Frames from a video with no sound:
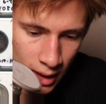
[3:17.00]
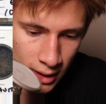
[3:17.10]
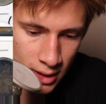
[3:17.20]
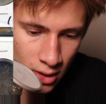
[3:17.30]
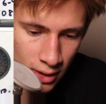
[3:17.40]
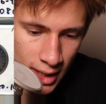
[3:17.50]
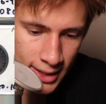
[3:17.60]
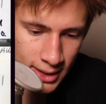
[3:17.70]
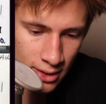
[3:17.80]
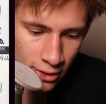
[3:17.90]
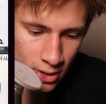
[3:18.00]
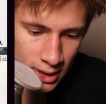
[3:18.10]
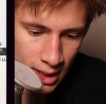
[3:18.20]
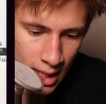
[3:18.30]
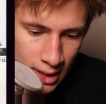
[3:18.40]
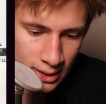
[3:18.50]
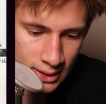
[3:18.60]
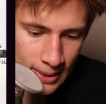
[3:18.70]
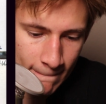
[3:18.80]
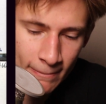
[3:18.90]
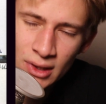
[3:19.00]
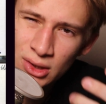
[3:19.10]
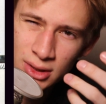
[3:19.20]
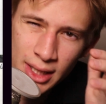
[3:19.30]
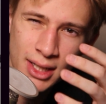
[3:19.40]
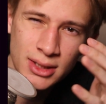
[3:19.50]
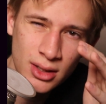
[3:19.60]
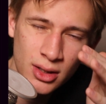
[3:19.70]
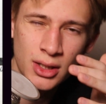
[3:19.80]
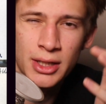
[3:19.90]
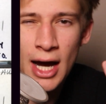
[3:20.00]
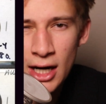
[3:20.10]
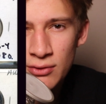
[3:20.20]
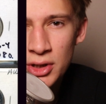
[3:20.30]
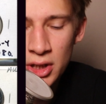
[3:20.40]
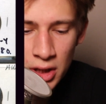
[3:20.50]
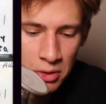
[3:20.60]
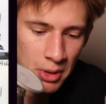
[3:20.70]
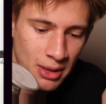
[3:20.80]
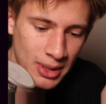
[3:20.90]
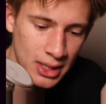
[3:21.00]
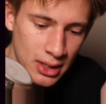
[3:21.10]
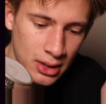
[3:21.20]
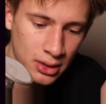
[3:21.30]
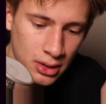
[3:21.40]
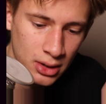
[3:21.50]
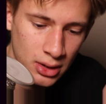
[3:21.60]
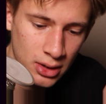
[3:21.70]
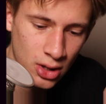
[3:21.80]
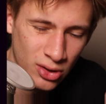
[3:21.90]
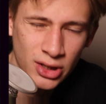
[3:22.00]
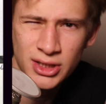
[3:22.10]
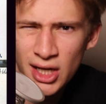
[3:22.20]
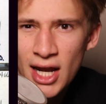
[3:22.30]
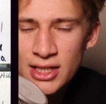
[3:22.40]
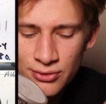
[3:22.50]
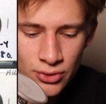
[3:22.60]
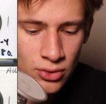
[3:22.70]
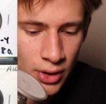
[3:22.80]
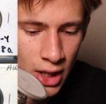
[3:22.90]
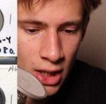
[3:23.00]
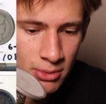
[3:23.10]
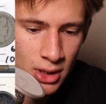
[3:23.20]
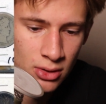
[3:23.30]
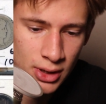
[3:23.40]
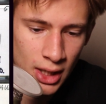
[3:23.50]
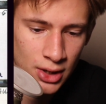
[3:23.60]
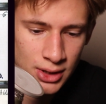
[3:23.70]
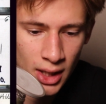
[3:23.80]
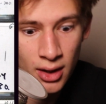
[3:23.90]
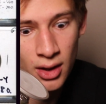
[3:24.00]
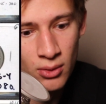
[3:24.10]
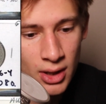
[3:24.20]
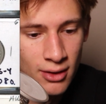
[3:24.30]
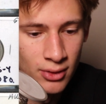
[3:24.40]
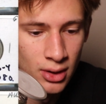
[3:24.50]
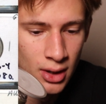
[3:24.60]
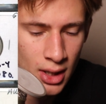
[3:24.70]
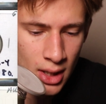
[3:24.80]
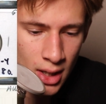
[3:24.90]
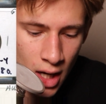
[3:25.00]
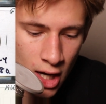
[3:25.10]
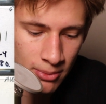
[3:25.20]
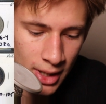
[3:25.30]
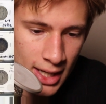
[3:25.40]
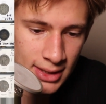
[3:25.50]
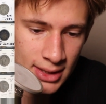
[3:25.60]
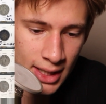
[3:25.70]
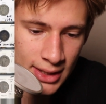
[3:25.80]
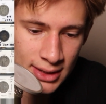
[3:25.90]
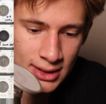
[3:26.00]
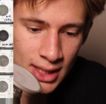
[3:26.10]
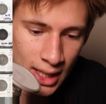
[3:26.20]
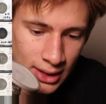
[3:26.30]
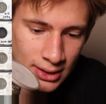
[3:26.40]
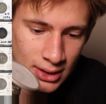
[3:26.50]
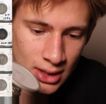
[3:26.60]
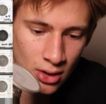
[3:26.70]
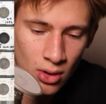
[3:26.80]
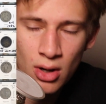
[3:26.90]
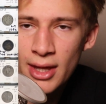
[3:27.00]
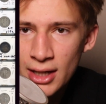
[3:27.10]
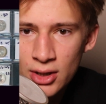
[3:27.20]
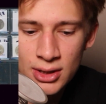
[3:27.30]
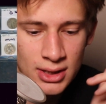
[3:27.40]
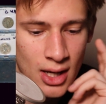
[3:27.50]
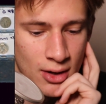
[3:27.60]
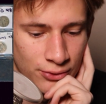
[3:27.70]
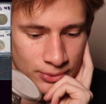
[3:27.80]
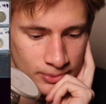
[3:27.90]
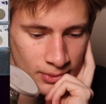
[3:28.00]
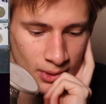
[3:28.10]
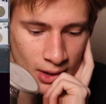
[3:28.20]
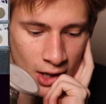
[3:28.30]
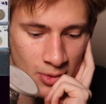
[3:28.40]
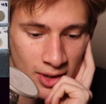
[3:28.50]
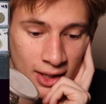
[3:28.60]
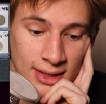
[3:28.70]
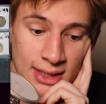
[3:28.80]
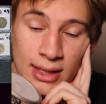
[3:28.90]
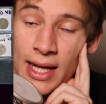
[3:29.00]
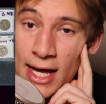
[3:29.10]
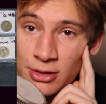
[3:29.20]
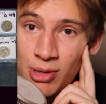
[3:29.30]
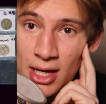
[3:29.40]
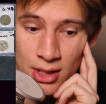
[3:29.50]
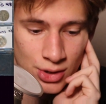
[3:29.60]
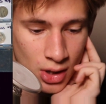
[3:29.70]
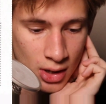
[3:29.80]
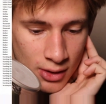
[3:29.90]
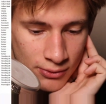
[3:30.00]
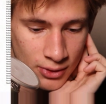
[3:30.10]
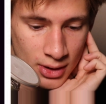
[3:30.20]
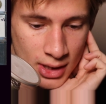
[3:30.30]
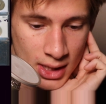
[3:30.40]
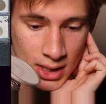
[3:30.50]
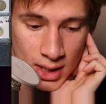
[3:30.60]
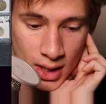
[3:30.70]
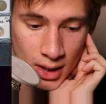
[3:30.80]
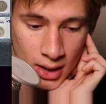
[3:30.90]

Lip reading: the 1913S. Looks like it's kind of a good, maybe, you know, it looks like it has a full rim, you know, you're kind of just like, whatever. The 1896, you know, all that good stuff. And then this is the last page of the